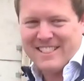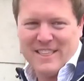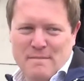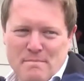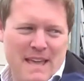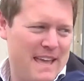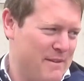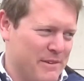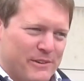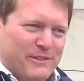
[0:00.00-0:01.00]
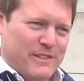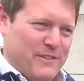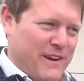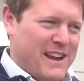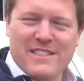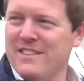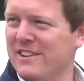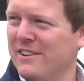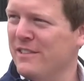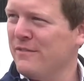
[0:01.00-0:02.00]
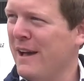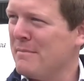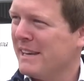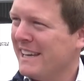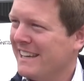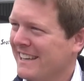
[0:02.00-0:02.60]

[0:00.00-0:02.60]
To be here with all of its friends, you know, its family.